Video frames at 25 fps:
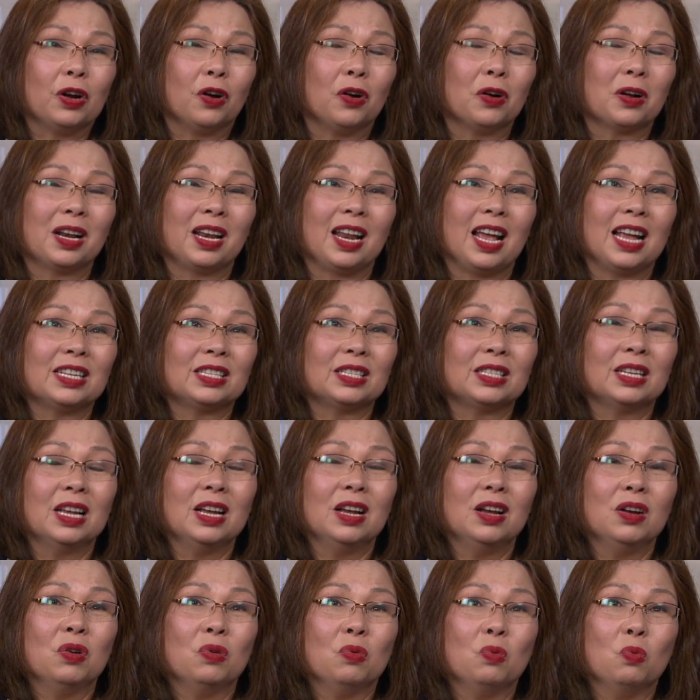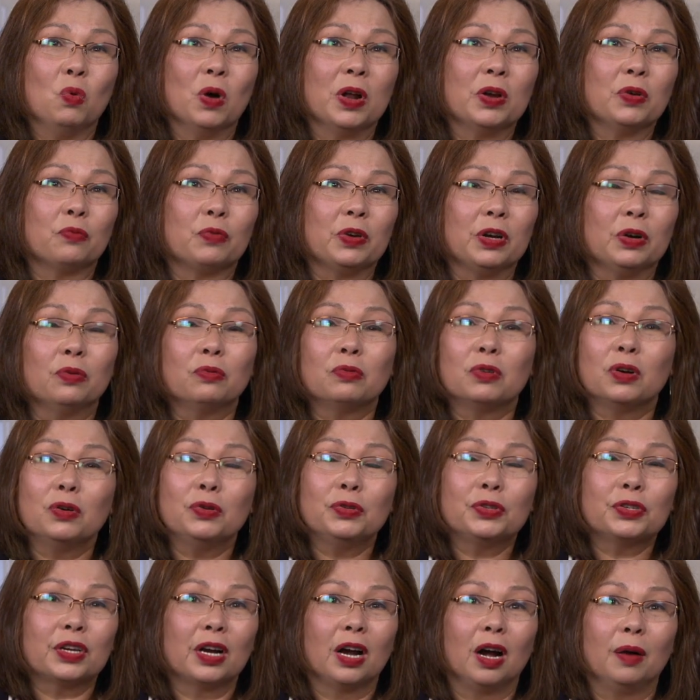All Class 1
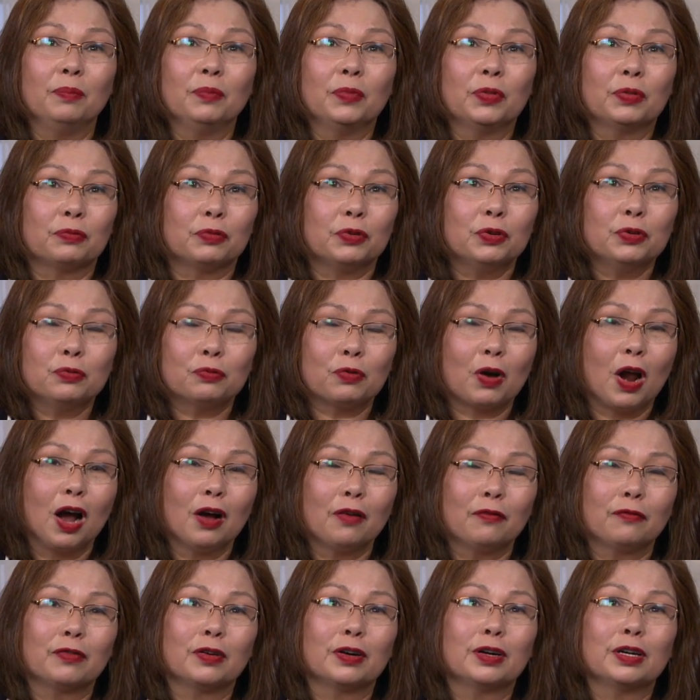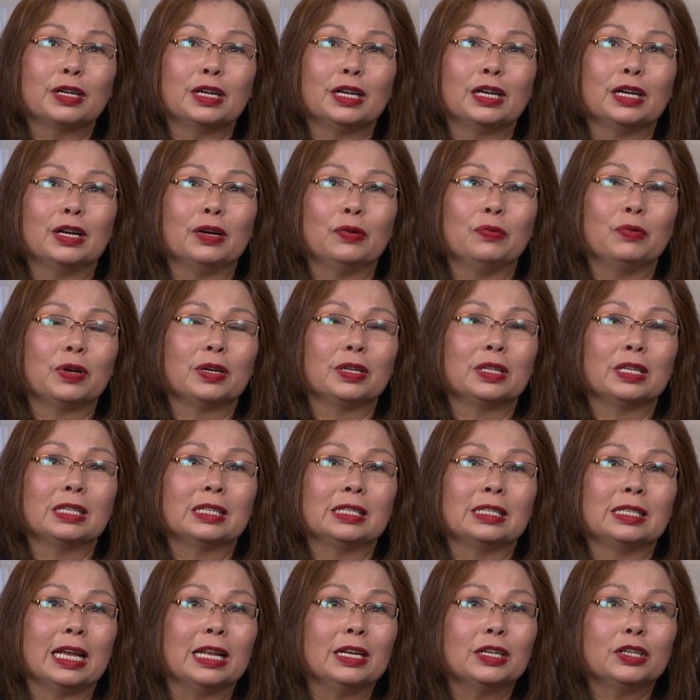railroads come through Rockford. We're the
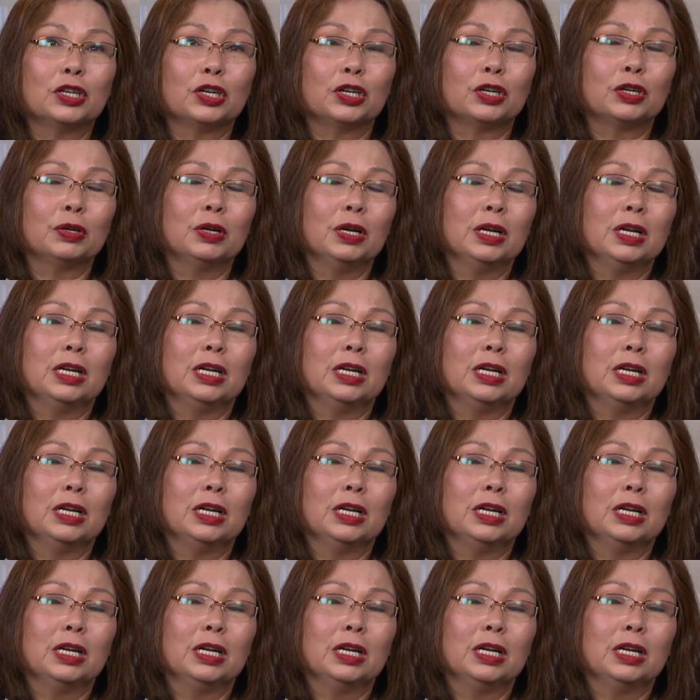center